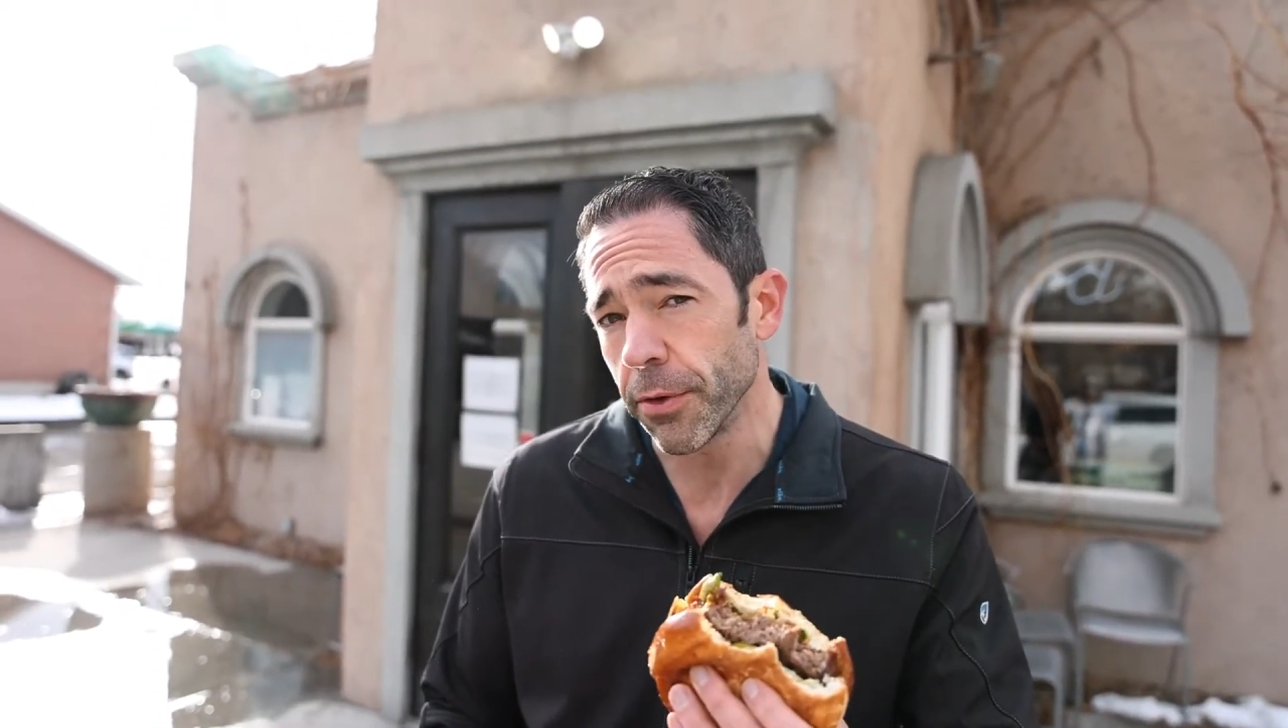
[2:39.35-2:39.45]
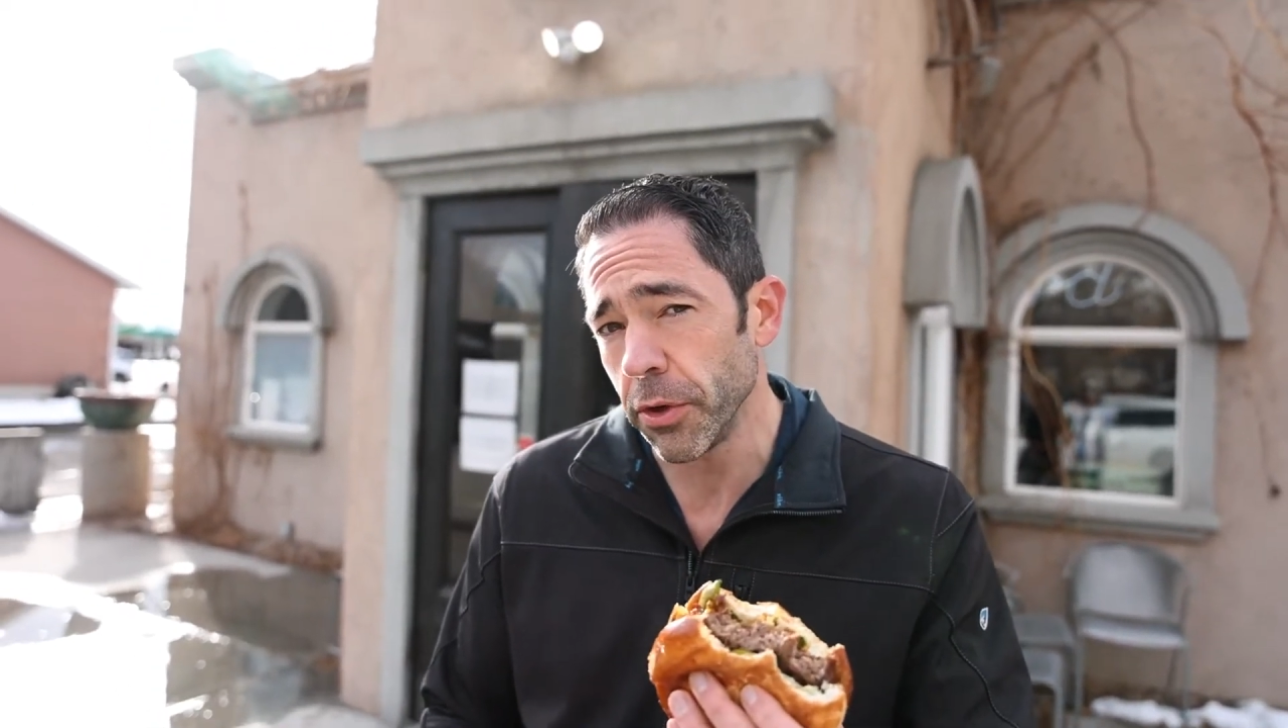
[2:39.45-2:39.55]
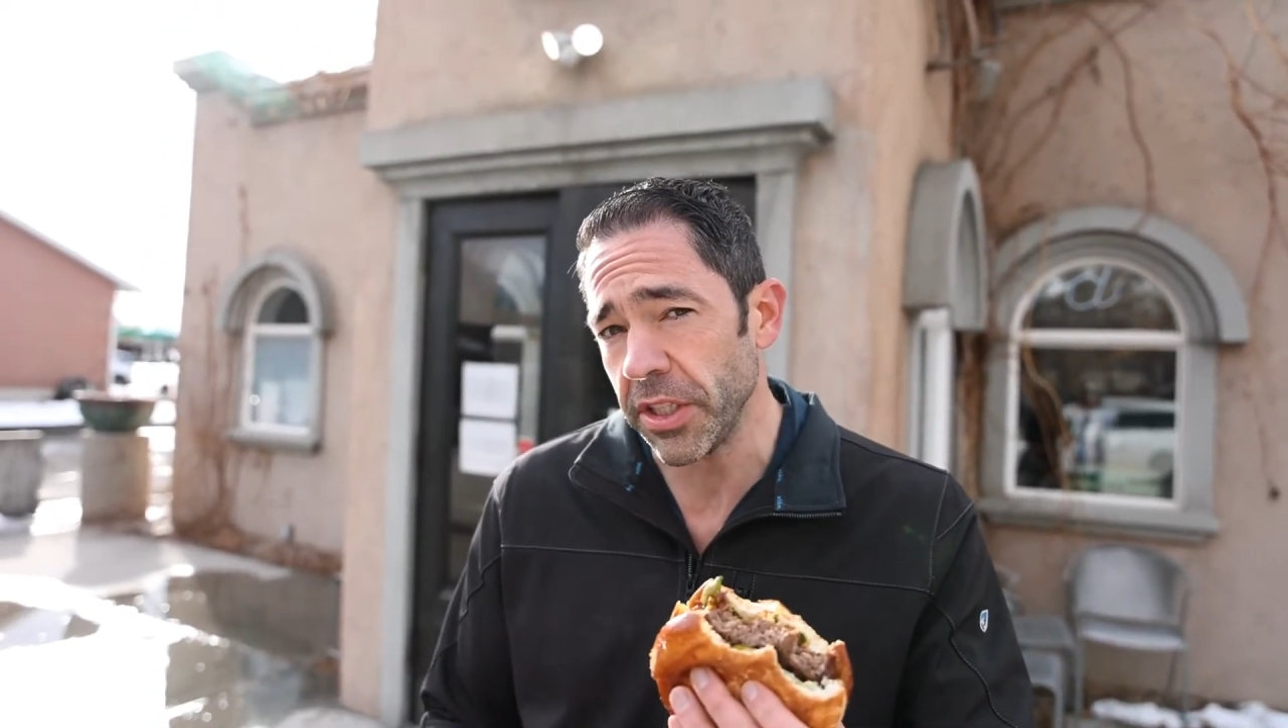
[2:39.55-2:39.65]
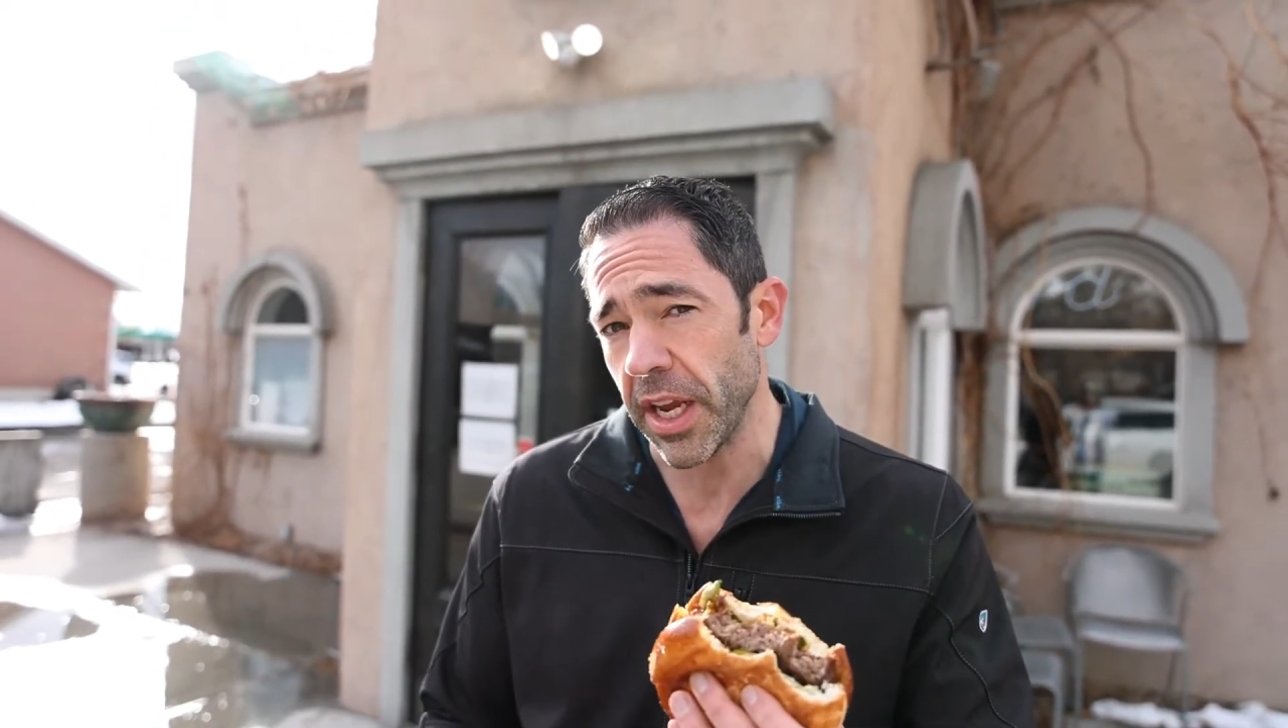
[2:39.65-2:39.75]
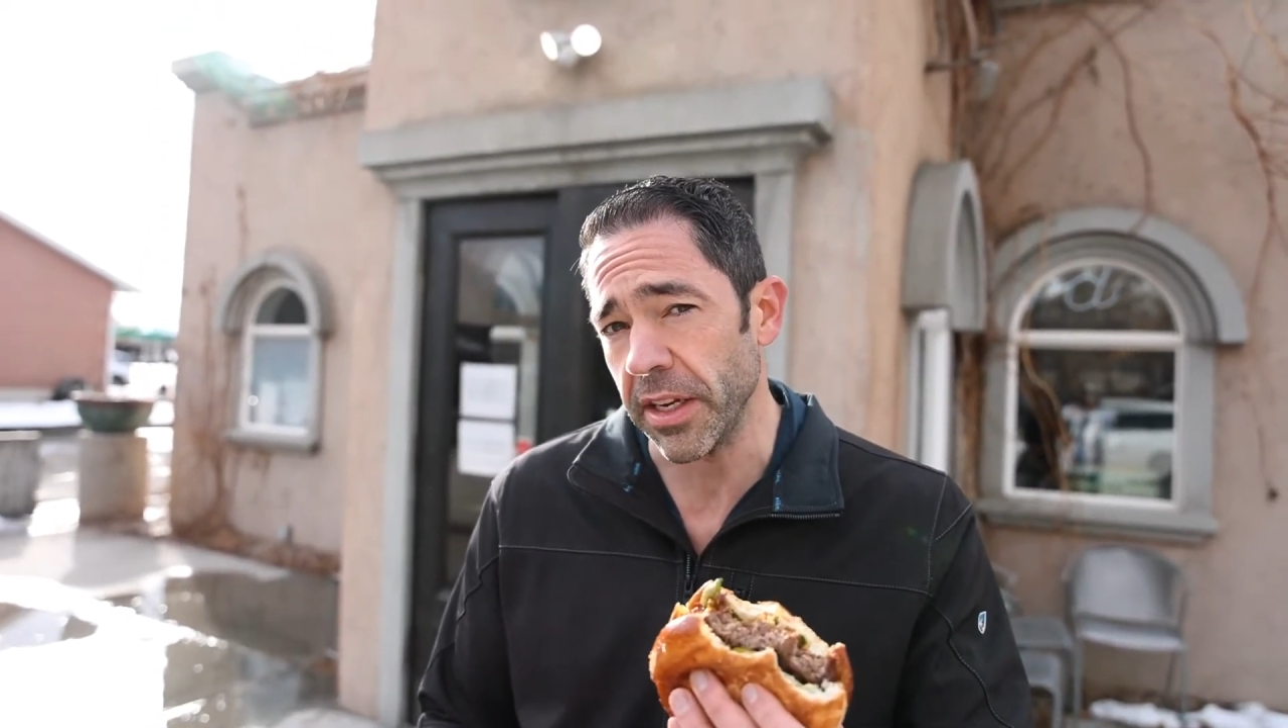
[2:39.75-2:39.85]

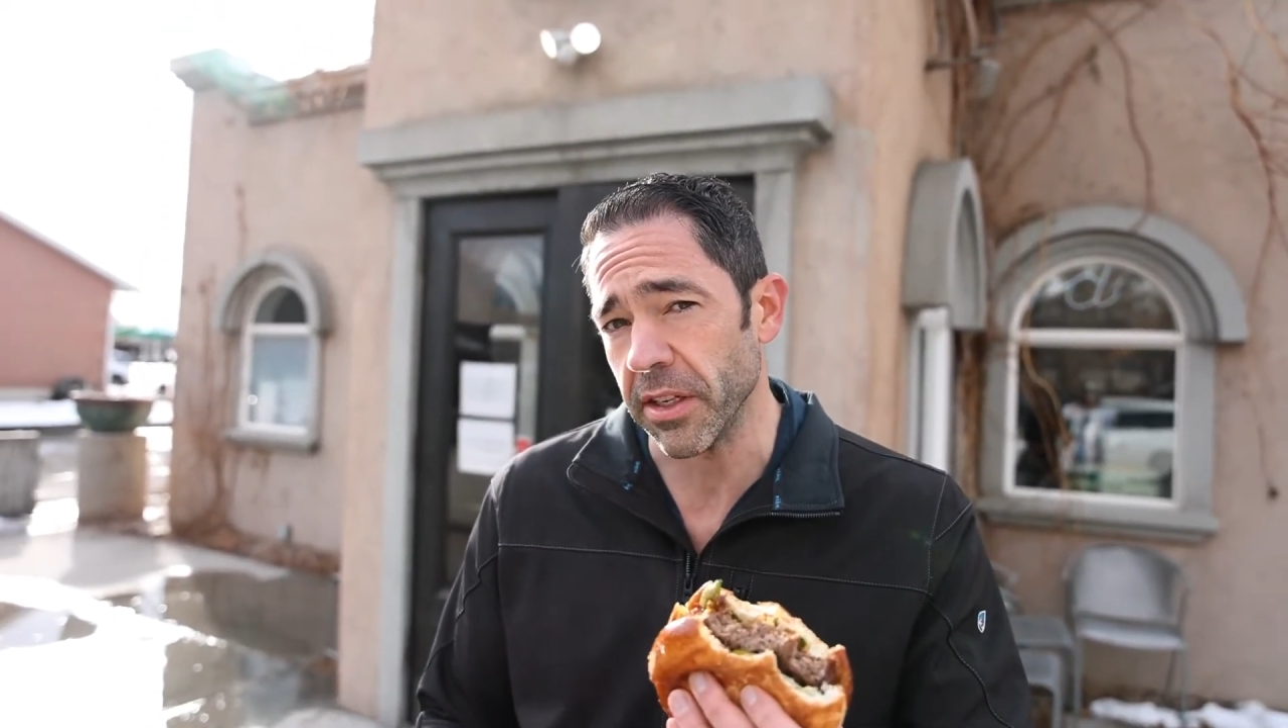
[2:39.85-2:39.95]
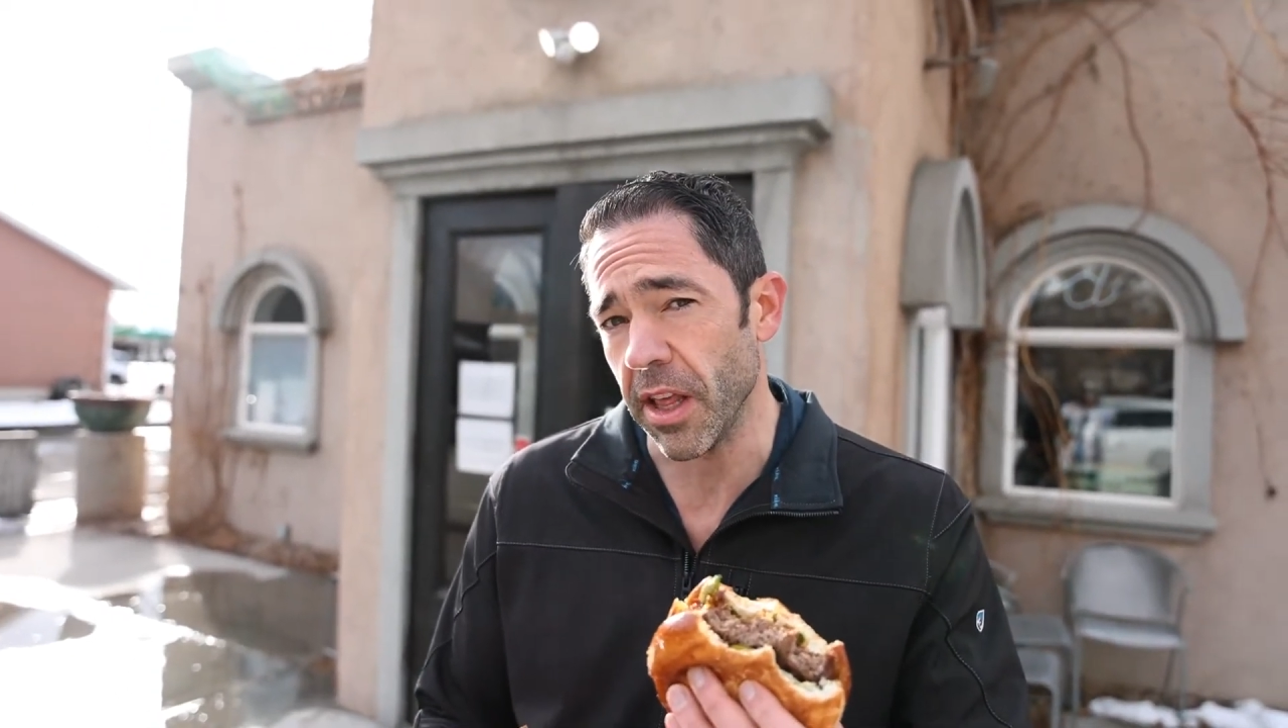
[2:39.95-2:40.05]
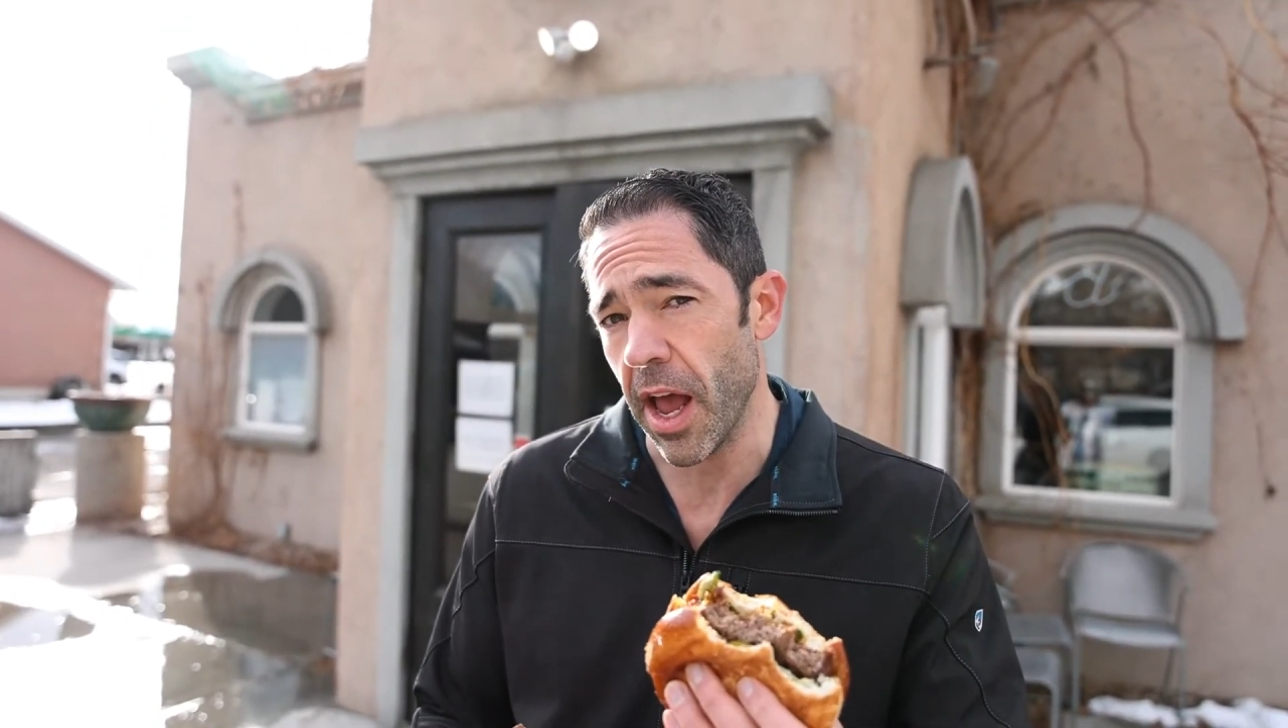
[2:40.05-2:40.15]
fruity taste in